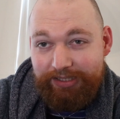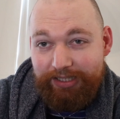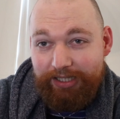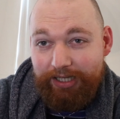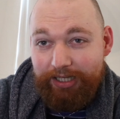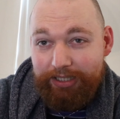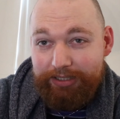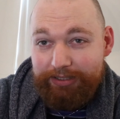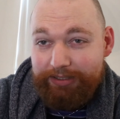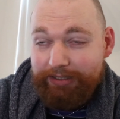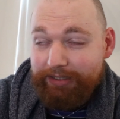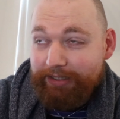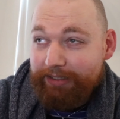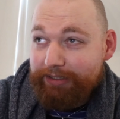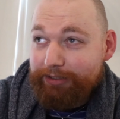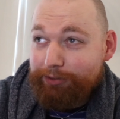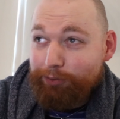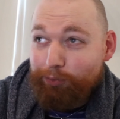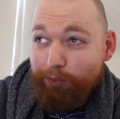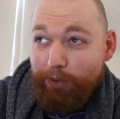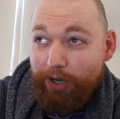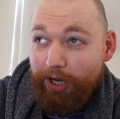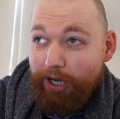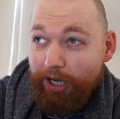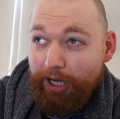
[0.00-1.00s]
Ancre
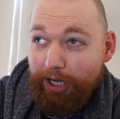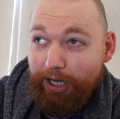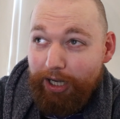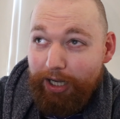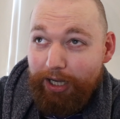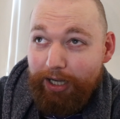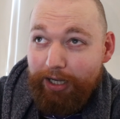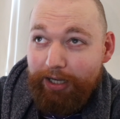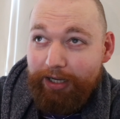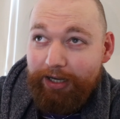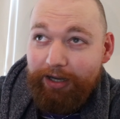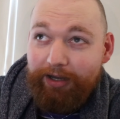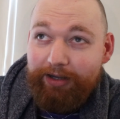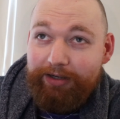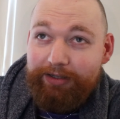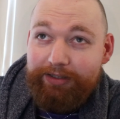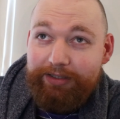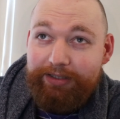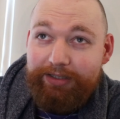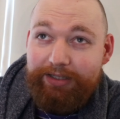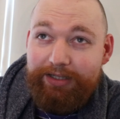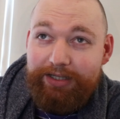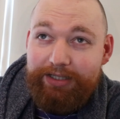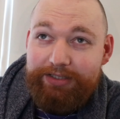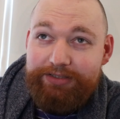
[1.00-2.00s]

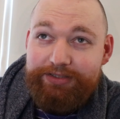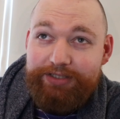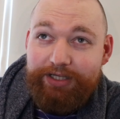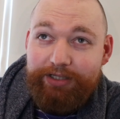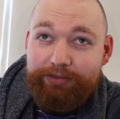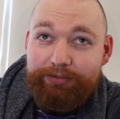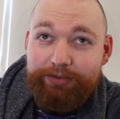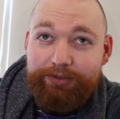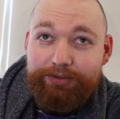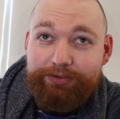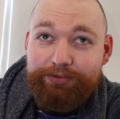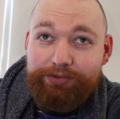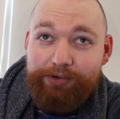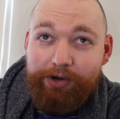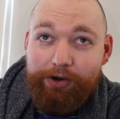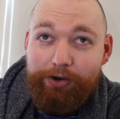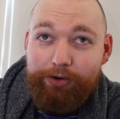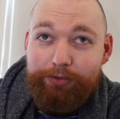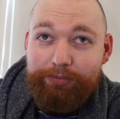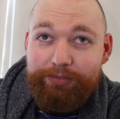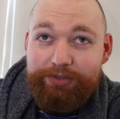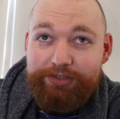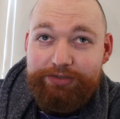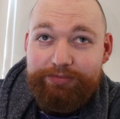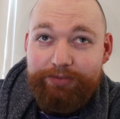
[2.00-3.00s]
Noir. Sarah
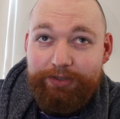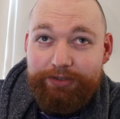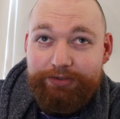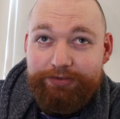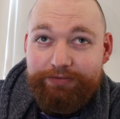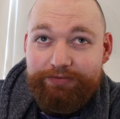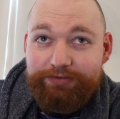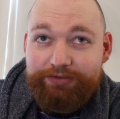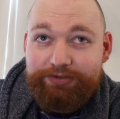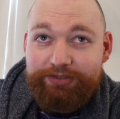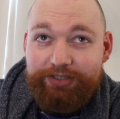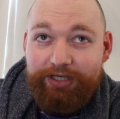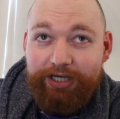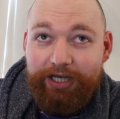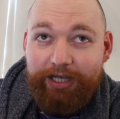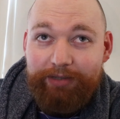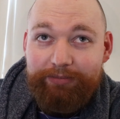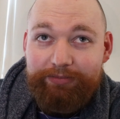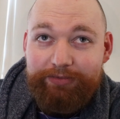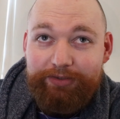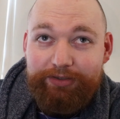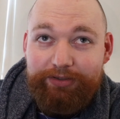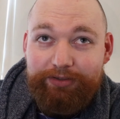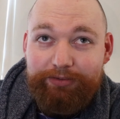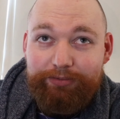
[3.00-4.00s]
Chrome is most of the
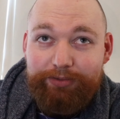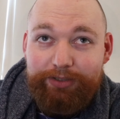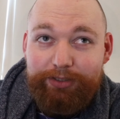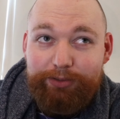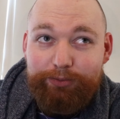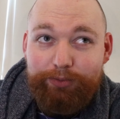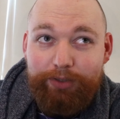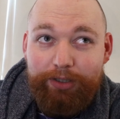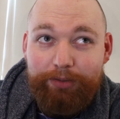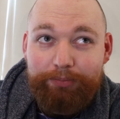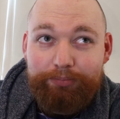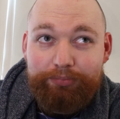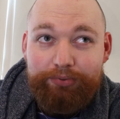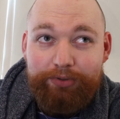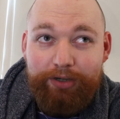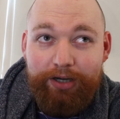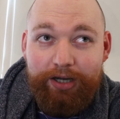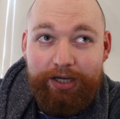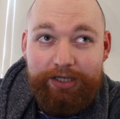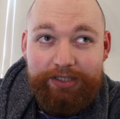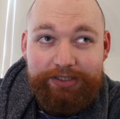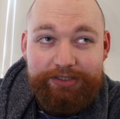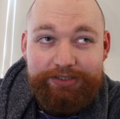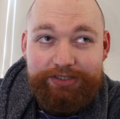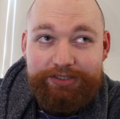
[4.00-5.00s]
time really well
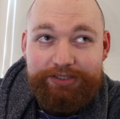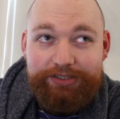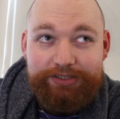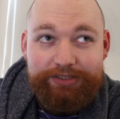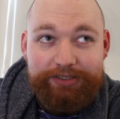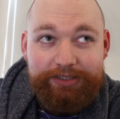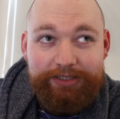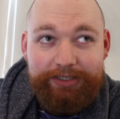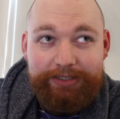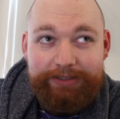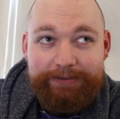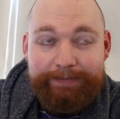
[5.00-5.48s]
priced.